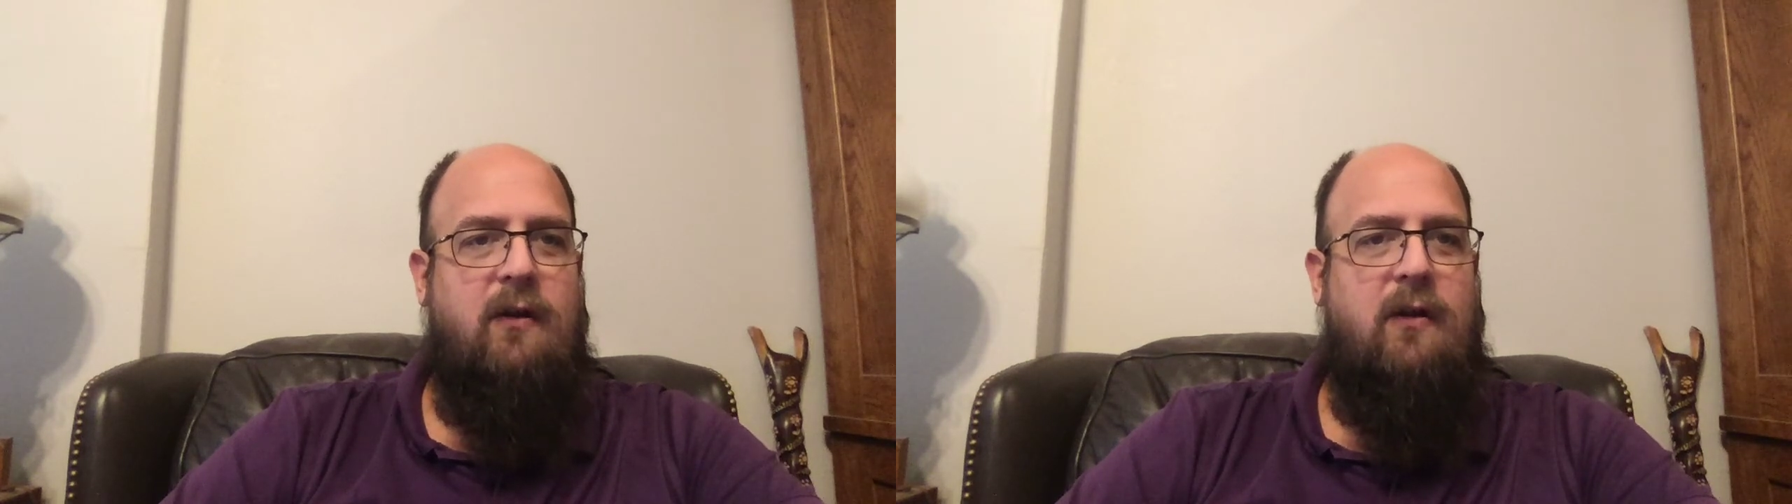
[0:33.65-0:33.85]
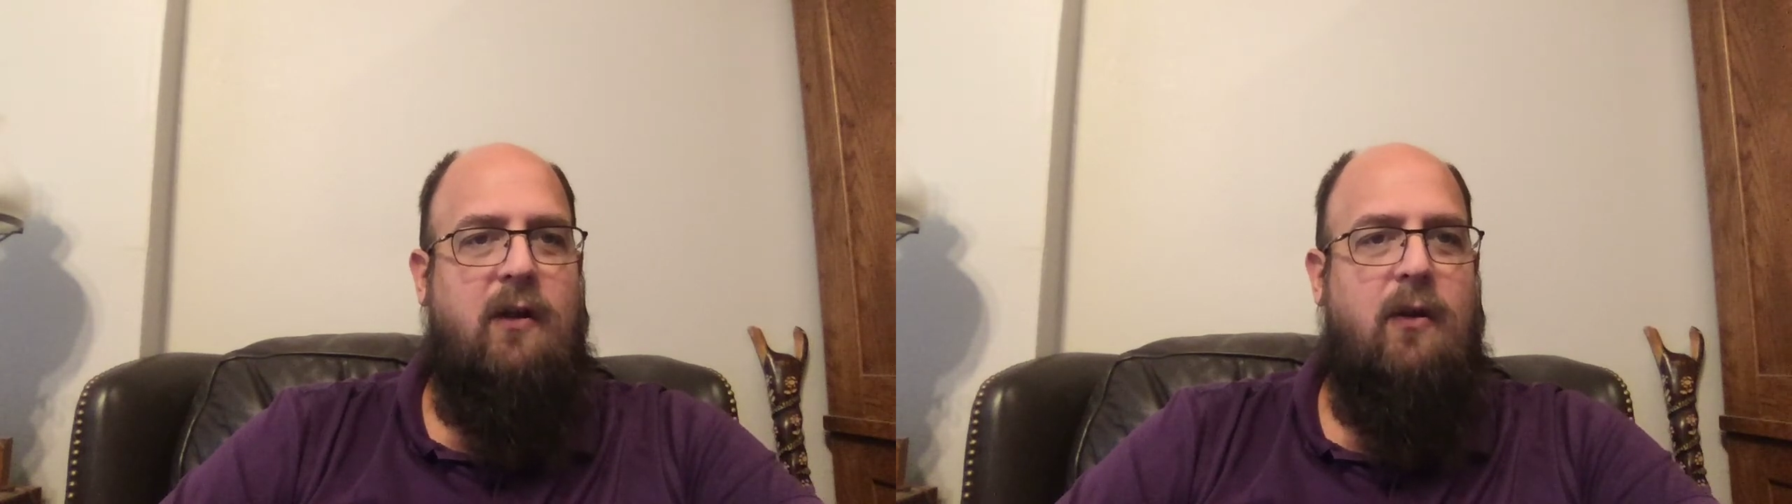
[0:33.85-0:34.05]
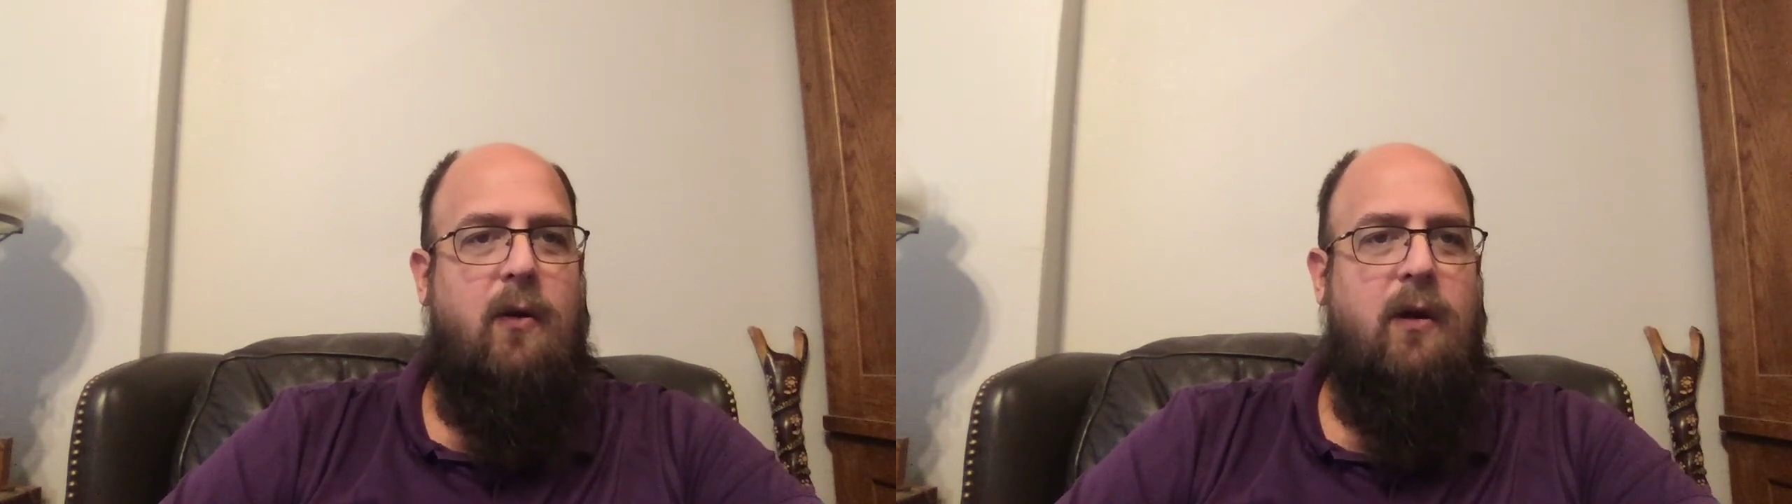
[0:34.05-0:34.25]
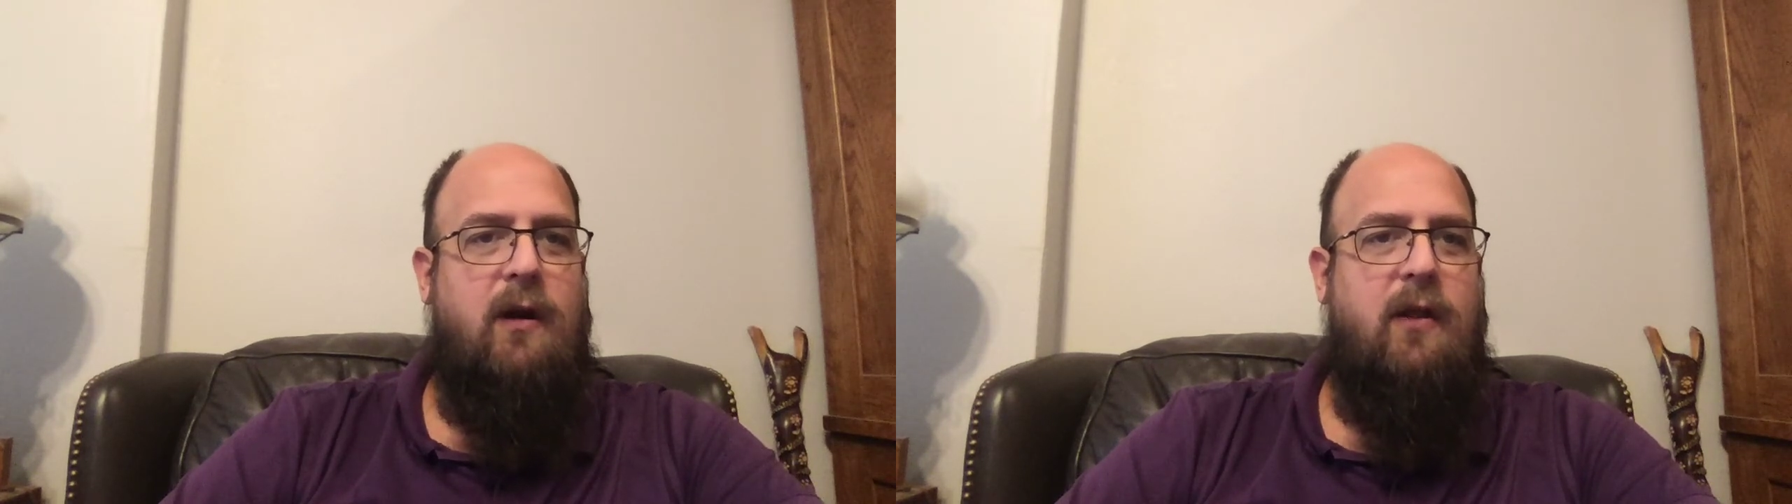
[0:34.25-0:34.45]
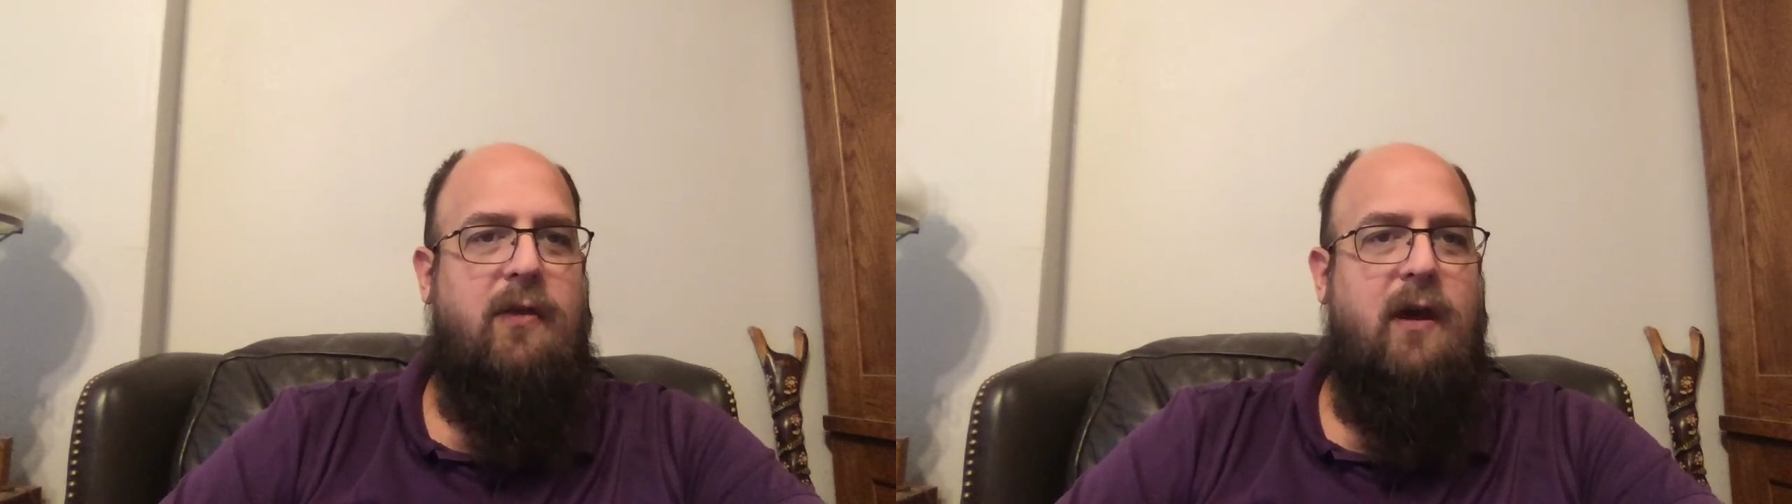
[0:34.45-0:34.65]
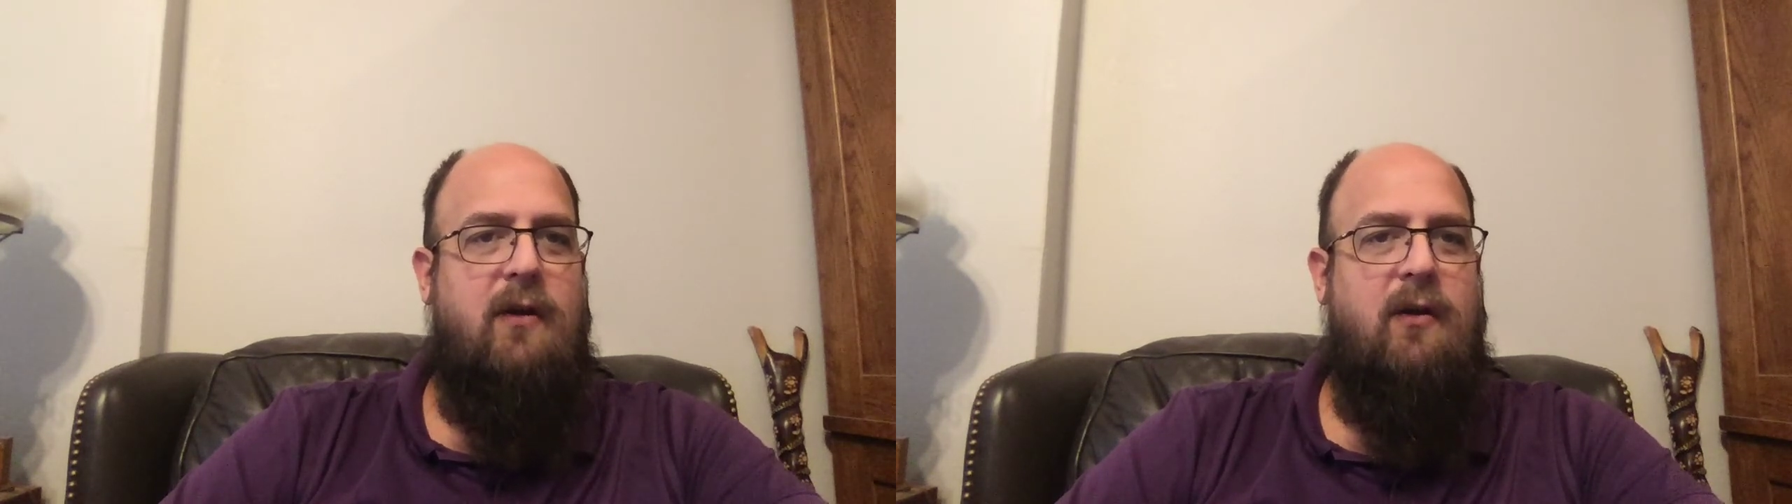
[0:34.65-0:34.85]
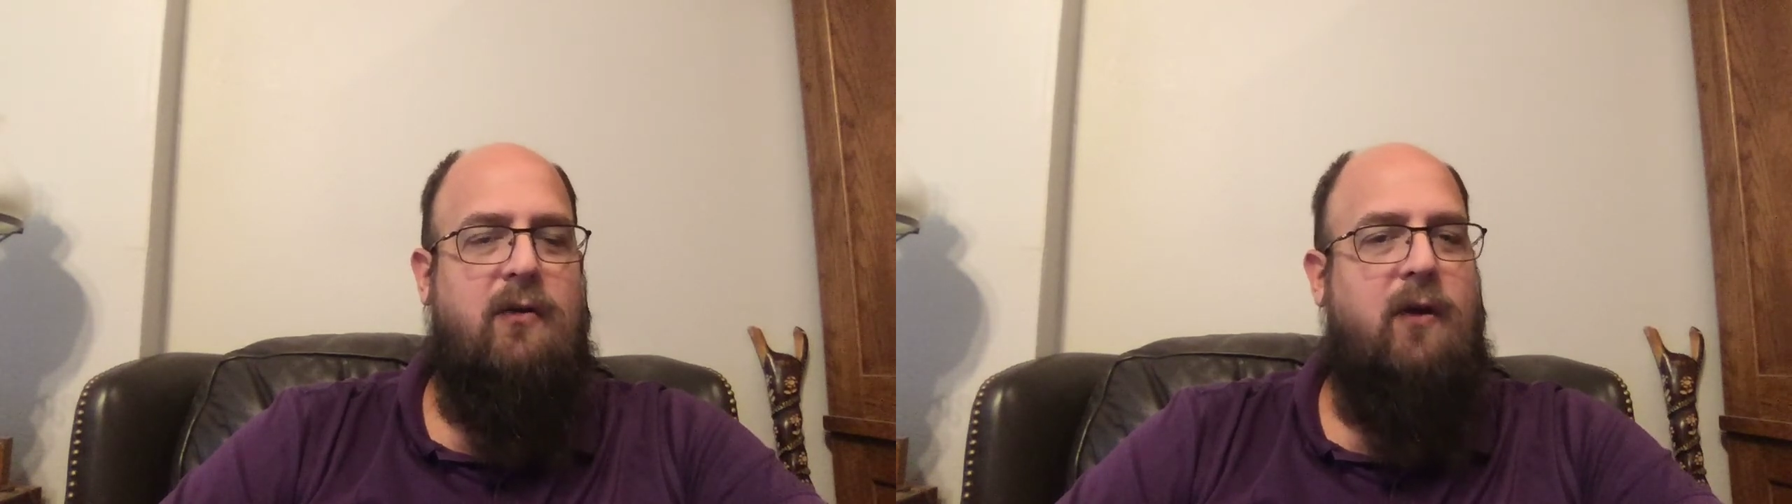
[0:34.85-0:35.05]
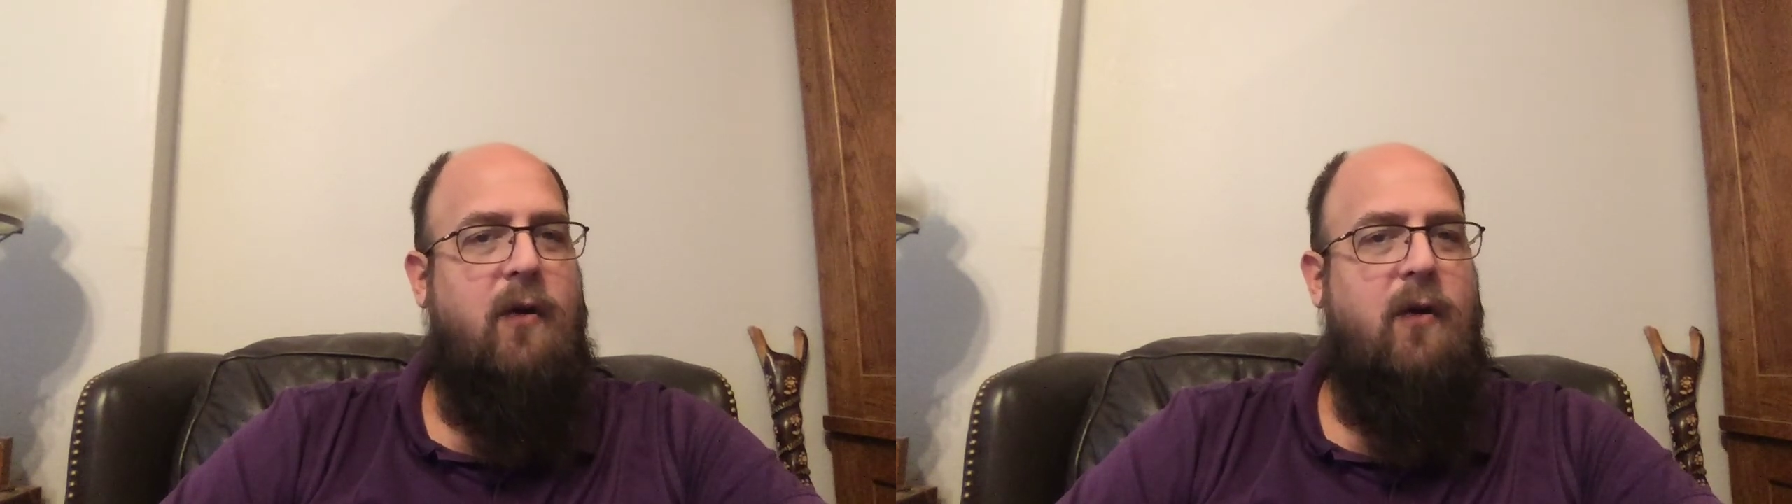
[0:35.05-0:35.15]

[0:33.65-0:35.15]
The Lord thunders